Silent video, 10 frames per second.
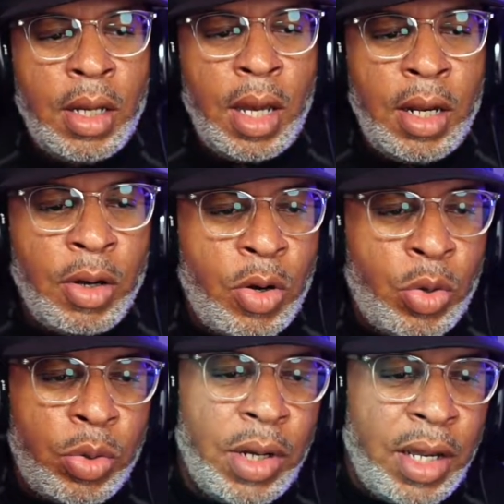and the
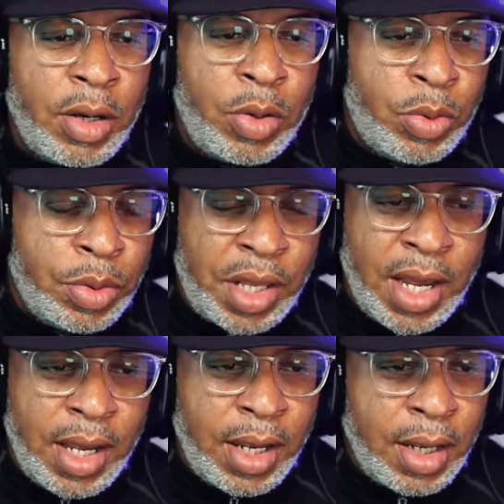cool
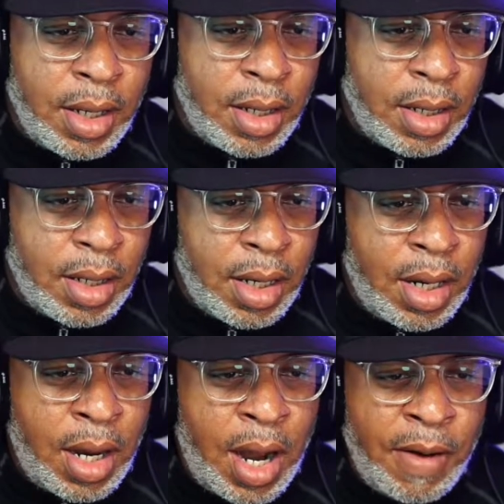thing,
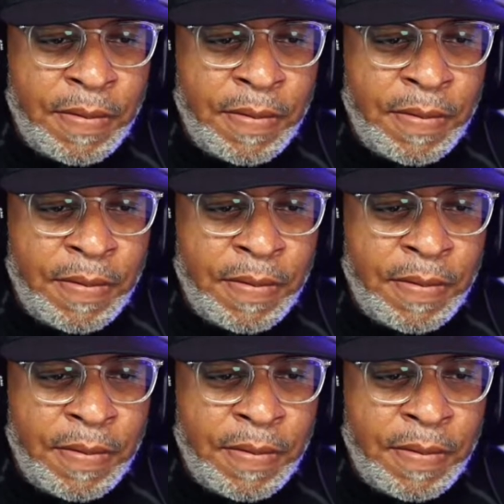I